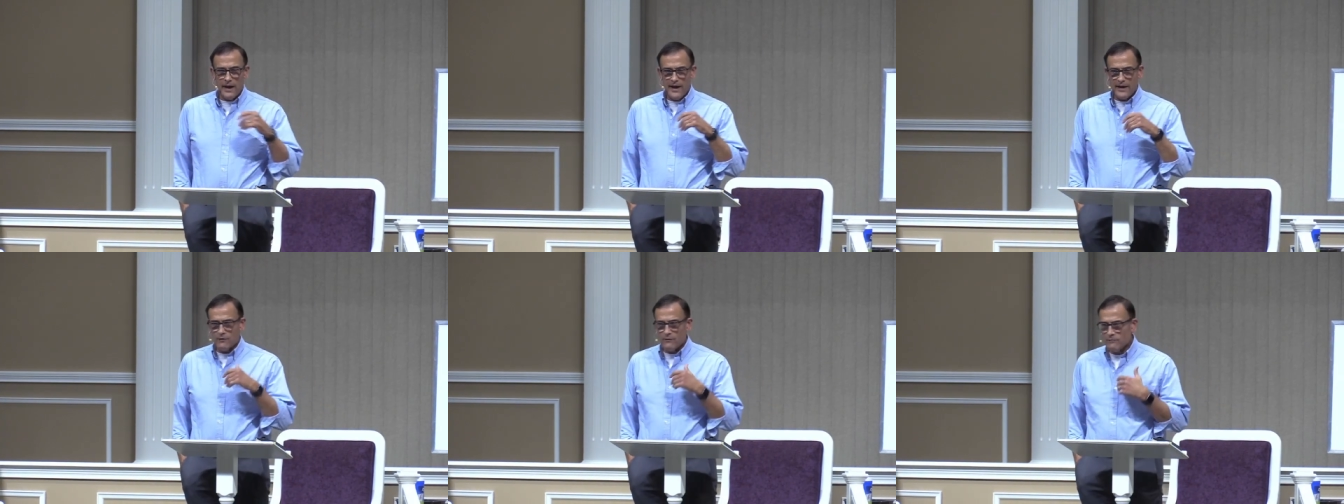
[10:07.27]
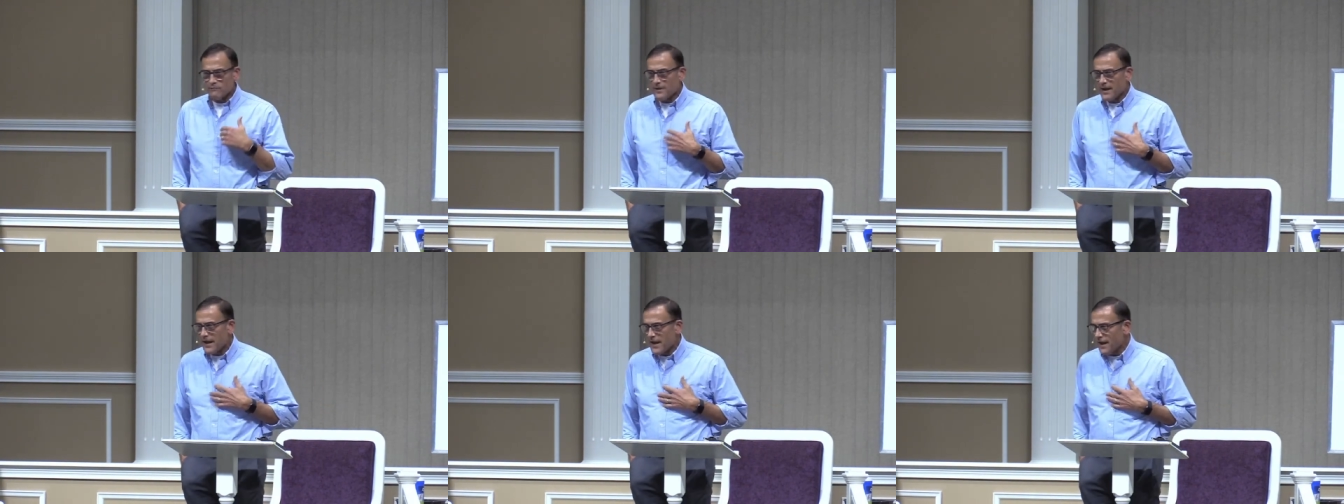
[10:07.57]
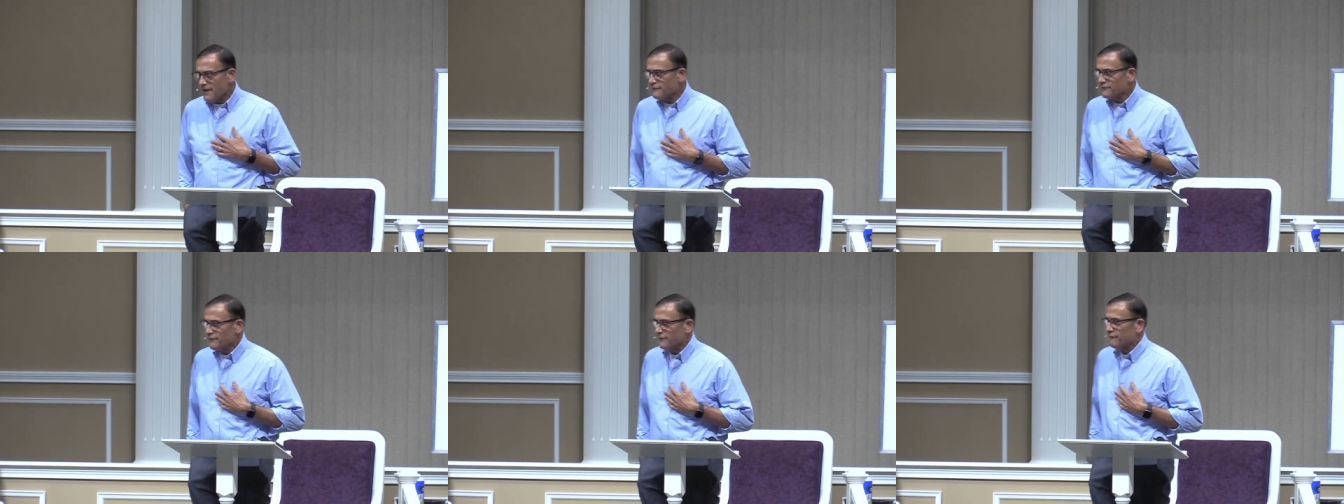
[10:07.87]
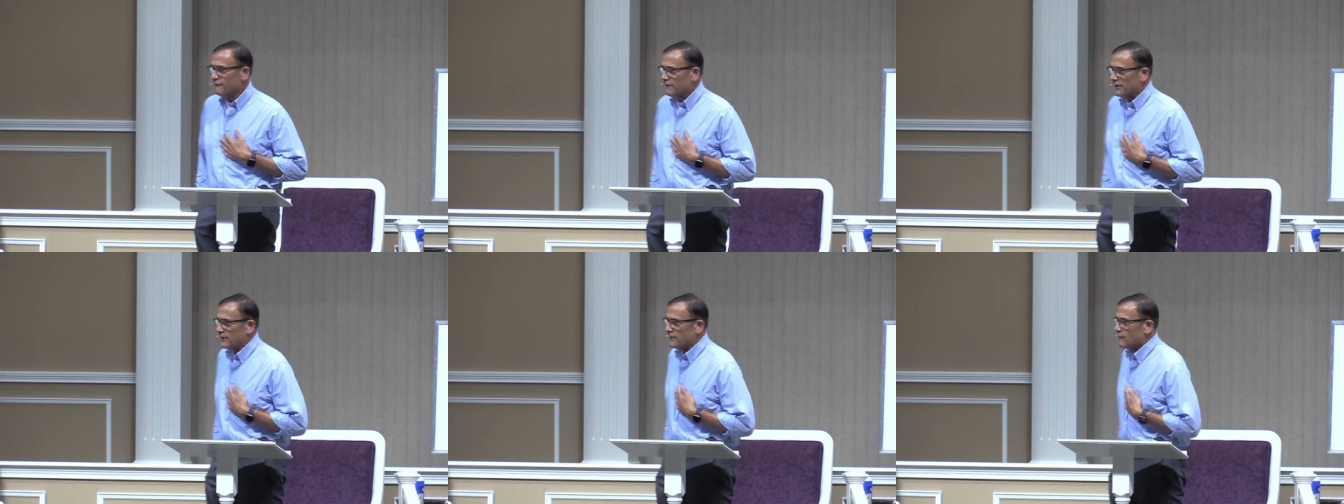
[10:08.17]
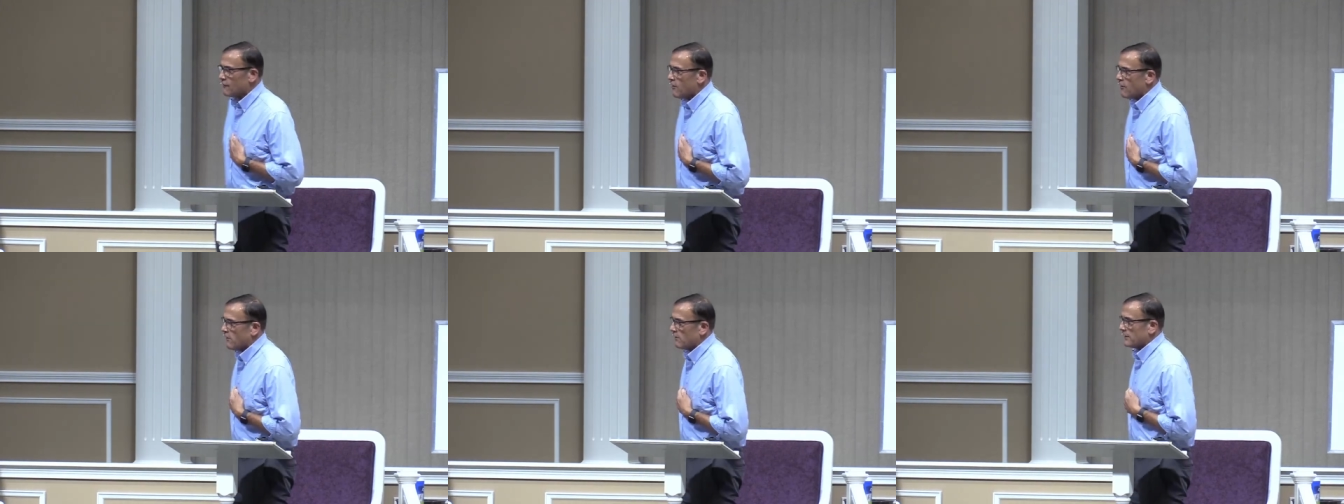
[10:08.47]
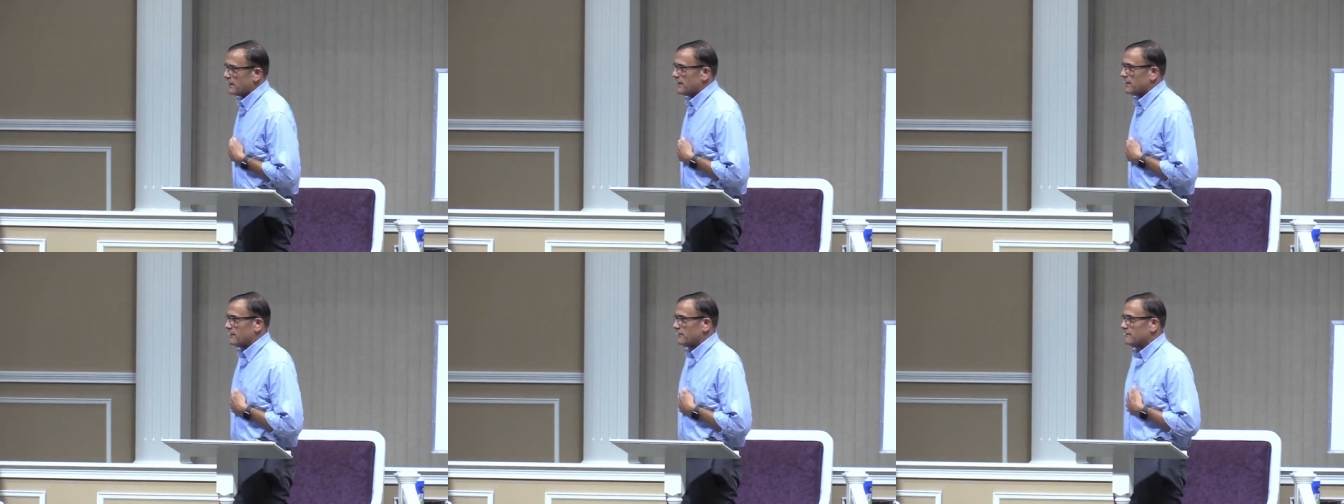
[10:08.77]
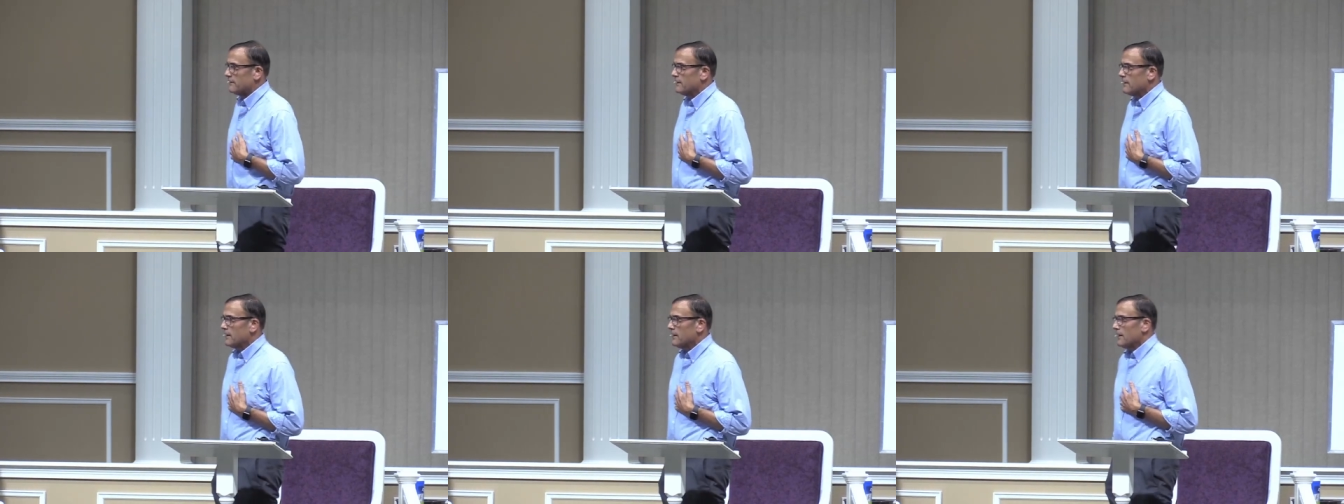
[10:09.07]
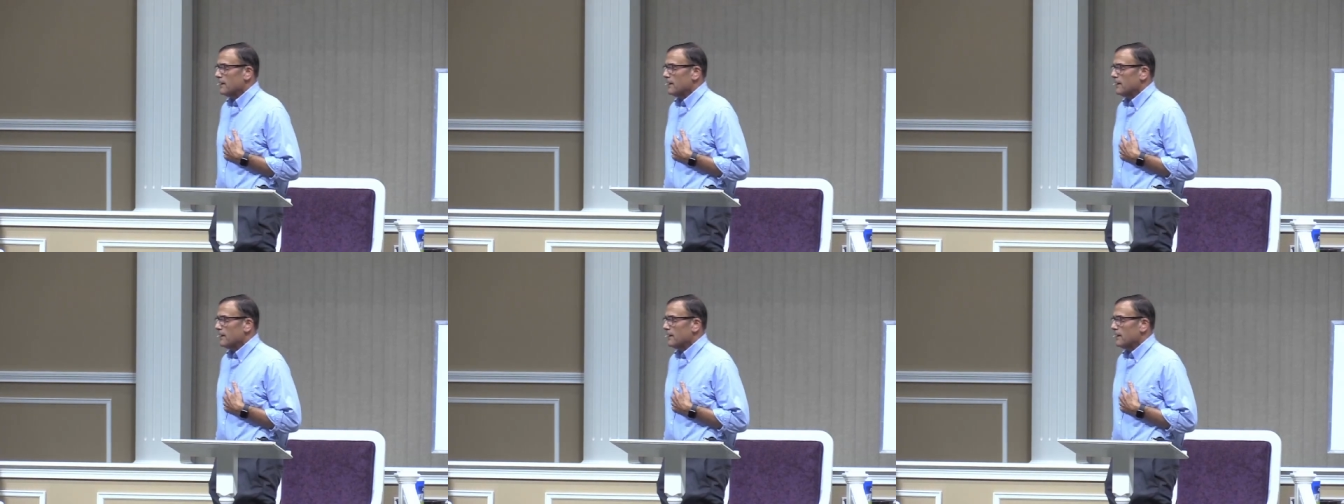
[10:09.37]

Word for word: I don't have to fit it all in.